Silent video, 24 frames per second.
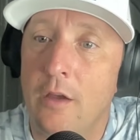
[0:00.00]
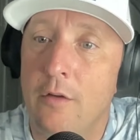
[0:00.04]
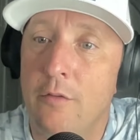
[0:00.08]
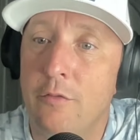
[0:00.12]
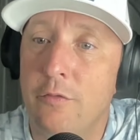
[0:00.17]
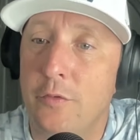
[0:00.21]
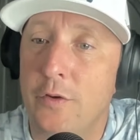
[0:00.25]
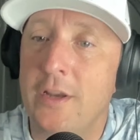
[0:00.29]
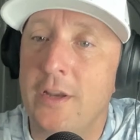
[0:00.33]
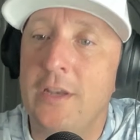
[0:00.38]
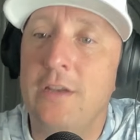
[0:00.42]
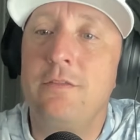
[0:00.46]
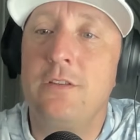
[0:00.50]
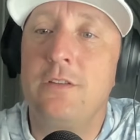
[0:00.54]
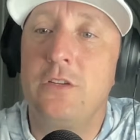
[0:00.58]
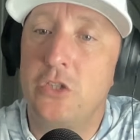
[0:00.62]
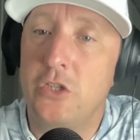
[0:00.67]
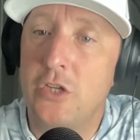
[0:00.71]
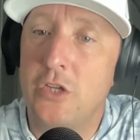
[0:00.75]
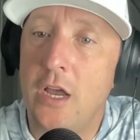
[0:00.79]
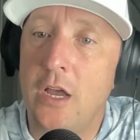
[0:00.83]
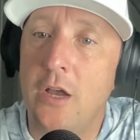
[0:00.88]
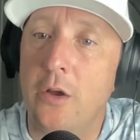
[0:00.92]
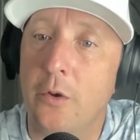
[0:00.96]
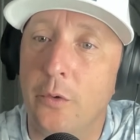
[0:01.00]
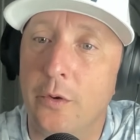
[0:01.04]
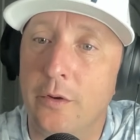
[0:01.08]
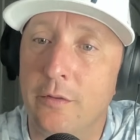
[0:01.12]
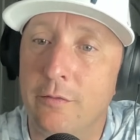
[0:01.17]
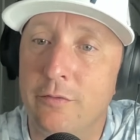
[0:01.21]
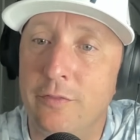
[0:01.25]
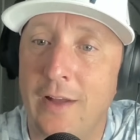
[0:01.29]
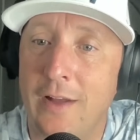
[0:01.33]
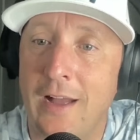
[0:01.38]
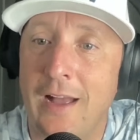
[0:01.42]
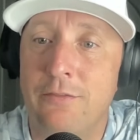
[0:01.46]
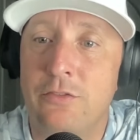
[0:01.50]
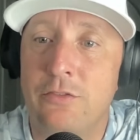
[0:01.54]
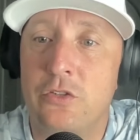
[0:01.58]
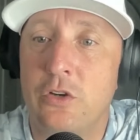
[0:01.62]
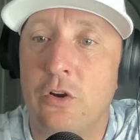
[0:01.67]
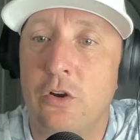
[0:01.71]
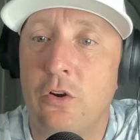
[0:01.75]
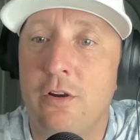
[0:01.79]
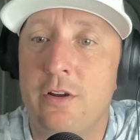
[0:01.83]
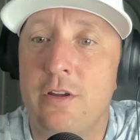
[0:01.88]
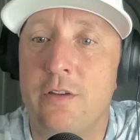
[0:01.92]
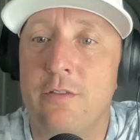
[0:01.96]
Friend of the show,
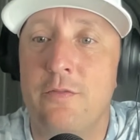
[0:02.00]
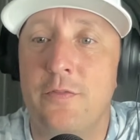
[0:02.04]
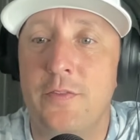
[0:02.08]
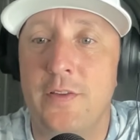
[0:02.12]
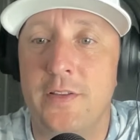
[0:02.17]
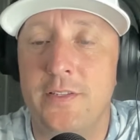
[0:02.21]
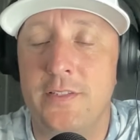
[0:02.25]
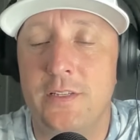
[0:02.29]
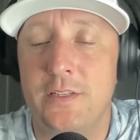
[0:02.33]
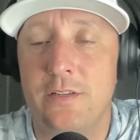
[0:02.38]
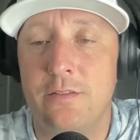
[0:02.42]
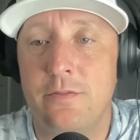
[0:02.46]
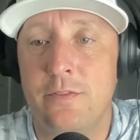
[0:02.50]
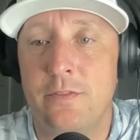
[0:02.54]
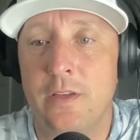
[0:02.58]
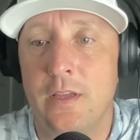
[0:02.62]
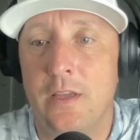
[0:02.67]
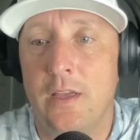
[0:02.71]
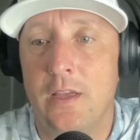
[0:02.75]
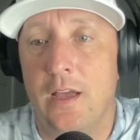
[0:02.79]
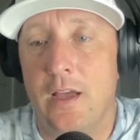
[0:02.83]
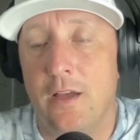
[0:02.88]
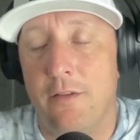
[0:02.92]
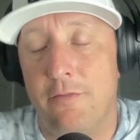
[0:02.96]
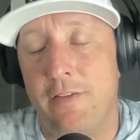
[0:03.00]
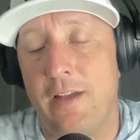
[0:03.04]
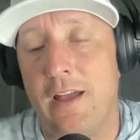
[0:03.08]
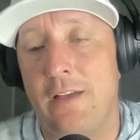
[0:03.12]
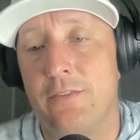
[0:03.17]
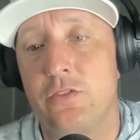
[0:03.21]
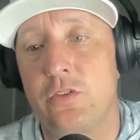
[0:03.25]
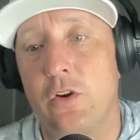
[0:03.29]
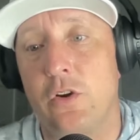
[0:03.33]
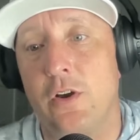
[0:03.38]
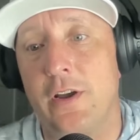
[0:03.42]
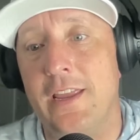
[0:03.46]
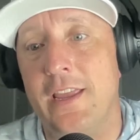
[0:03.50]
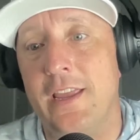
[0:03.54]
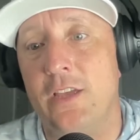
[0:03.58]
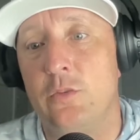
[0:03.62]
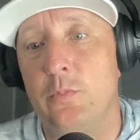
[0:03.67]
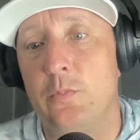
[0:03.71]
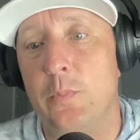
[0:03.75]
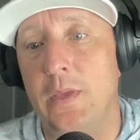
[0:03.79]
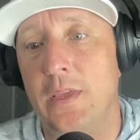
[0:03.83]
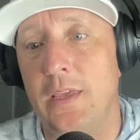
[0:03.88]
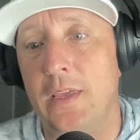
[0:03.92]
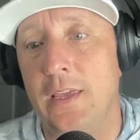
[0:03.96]
five-star
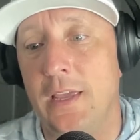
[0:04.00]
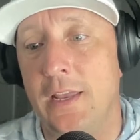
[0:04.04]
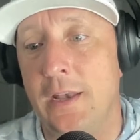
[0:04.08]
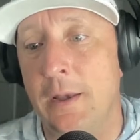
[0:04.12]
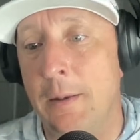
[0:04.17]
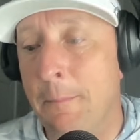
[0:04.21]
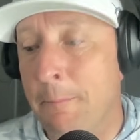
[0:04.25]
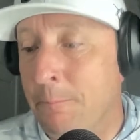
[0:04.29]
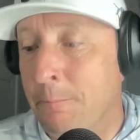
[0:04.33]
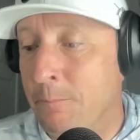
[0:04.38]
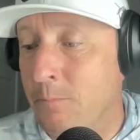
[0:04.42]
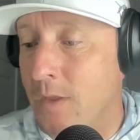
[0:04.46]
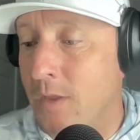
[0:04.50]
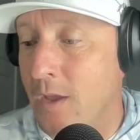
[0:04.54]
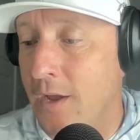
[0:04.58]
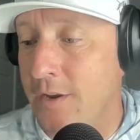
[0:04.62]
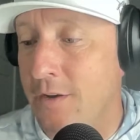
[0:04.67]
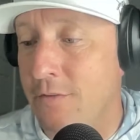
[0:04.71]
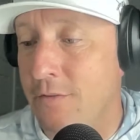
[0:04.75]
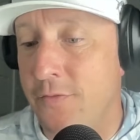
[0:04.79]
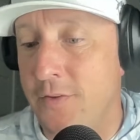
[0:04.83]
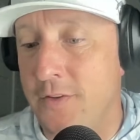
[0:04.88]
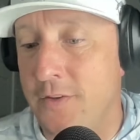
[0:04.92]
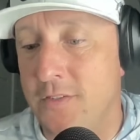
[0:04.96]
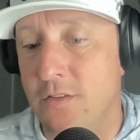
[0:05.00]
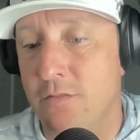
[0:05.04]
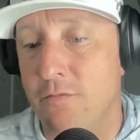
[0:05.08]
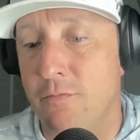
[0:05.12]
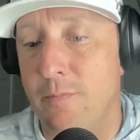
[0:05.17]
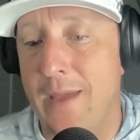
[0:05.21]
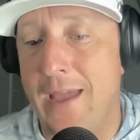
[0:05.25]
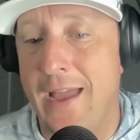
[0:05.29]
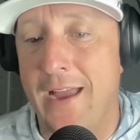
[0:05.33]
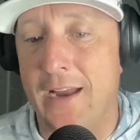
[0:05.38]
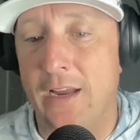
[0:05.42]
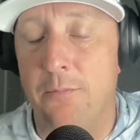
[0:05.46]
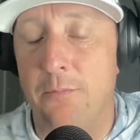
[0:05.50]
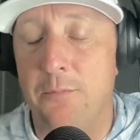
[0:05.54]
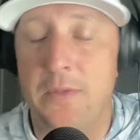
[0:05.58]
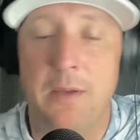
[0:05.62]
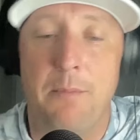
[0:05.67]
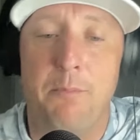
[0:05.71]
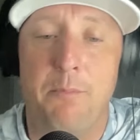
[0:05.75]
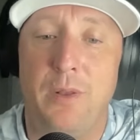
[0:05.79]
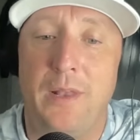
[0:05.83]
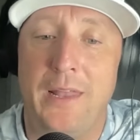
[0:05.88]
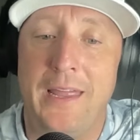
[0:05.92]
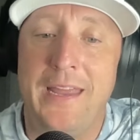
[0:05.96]
ESPN defensive back
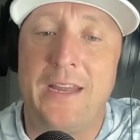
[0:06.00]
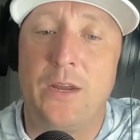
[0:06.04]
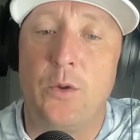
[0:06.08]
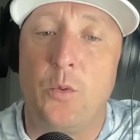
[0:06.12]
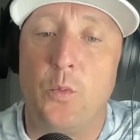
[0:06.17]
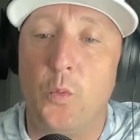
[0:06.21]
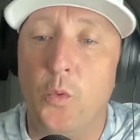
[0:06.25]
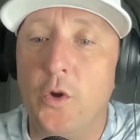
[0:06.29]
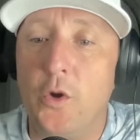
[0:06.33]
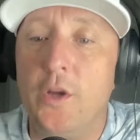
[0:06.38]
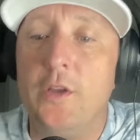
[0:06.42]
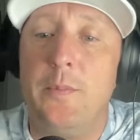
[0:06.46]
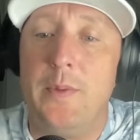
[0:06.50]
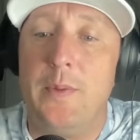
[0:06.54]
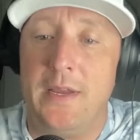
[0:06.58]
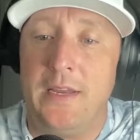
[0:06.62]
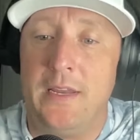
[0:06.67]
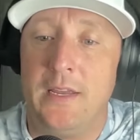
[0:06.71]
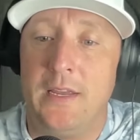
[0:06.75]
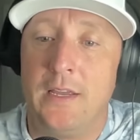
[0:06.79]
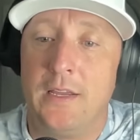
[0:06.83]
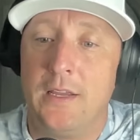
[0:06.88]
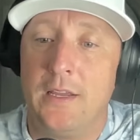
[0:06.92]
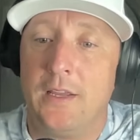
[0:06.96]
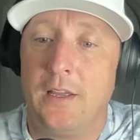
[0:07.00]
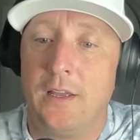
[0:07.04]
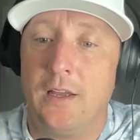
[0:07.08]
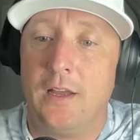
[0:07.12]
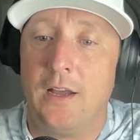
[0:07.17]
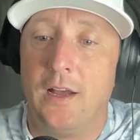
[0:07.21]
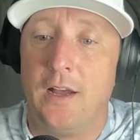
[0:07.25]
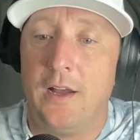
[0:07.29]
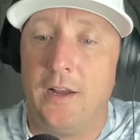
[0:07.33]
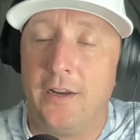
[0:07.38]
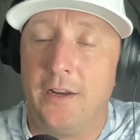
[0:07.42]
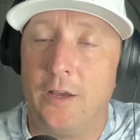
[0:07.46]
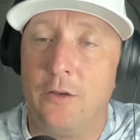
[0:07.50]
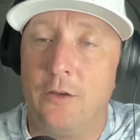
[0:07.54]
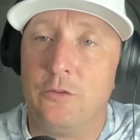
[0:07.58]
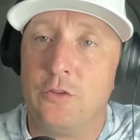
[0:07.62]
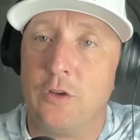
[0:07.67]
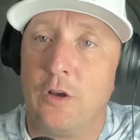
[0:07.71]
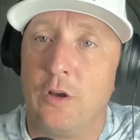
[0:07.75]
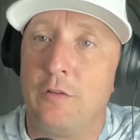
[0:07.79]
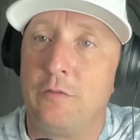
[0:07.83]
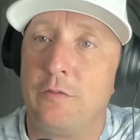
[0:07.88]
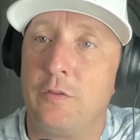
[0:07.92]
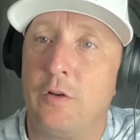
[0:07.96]
commit Blake Woodby goes
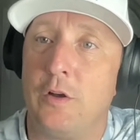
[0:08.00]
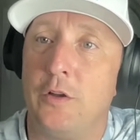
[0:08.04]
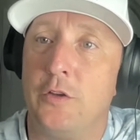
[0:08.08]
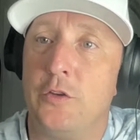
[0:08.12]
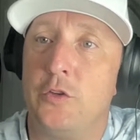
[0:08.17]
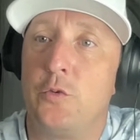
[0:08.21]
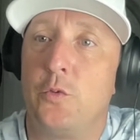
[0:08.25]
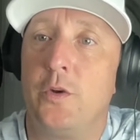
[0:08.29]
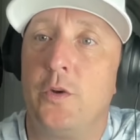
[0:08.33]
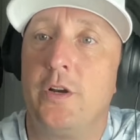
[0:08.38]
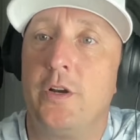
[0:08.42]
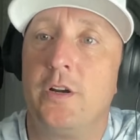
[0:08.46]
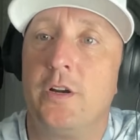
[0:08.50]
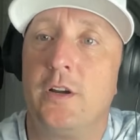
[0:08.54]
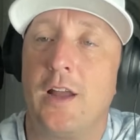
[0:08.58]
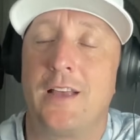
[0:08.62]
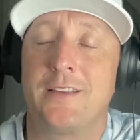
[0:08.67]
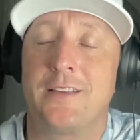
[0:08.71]
off on Twitter.